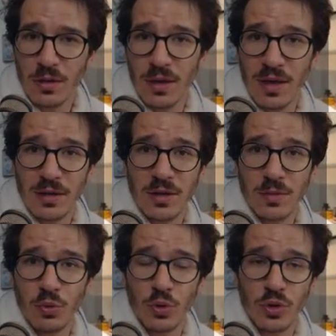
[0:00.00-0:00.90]
that
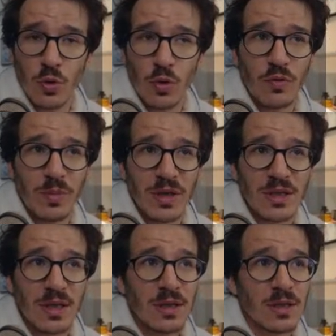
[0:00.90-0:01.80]
supports all of my
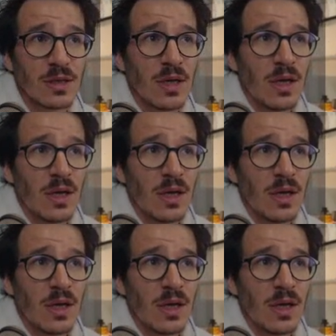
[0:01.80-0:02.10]
sites.